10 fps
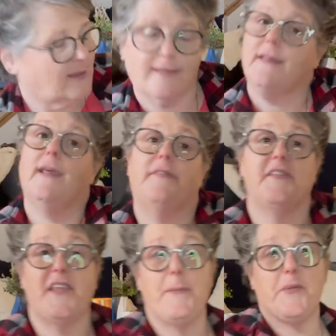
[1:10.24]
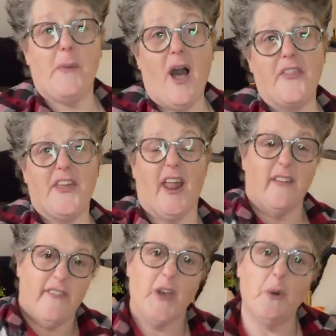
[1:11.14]
sitting in the same spot that I
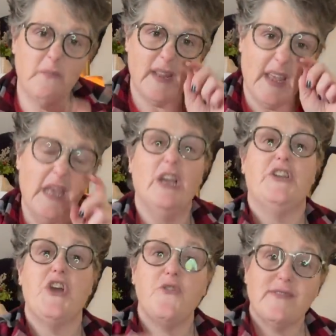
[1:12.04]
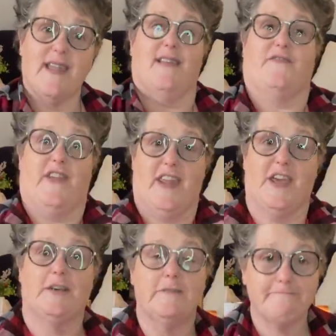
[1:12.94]
filmed Tuesday's
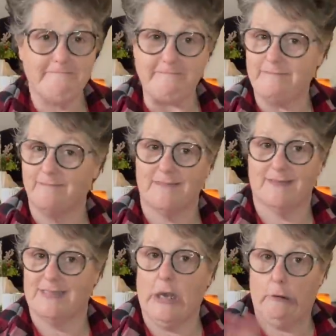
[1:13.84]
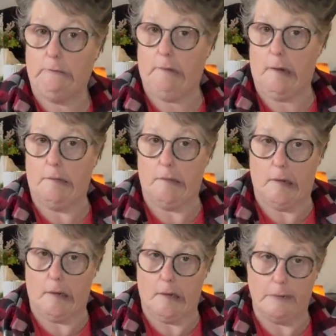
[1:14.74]
video. Crazy,
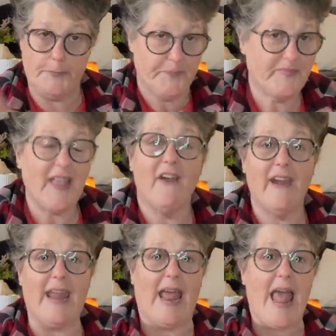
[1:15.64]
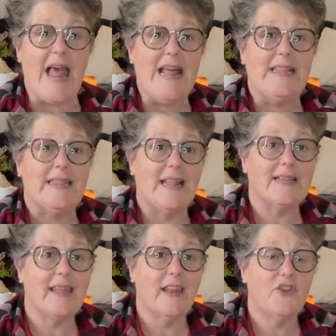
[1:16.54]
I know. All right, let's
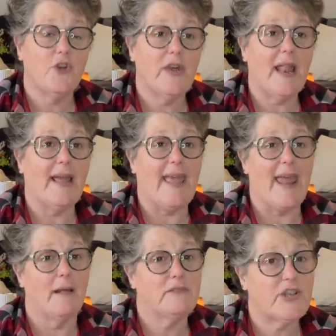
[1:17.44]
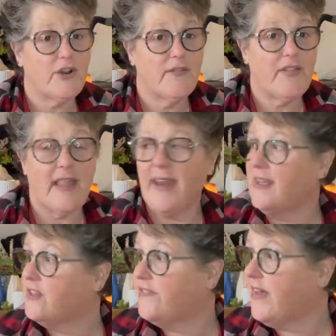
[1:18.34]
get into it. Again, I'm sorry if the lighting
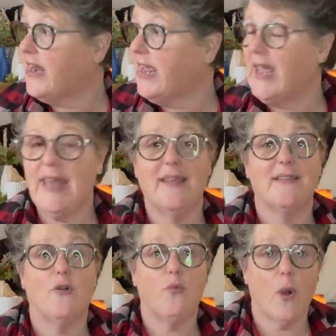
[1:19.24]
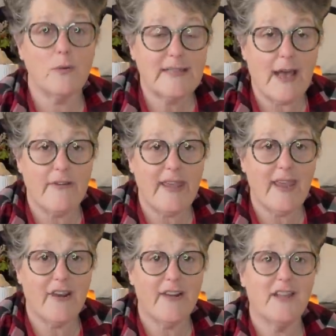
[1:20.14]
is funny. It is gross out
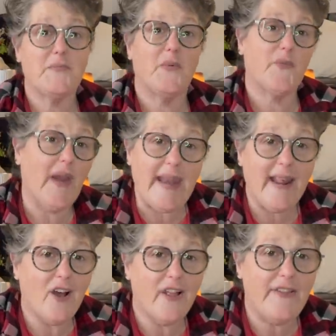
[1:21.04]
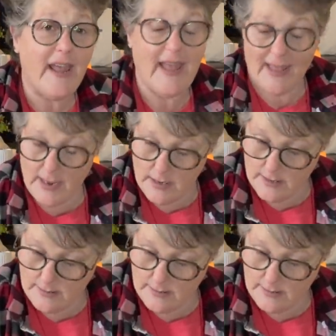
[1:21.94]
here. It has been raining all day.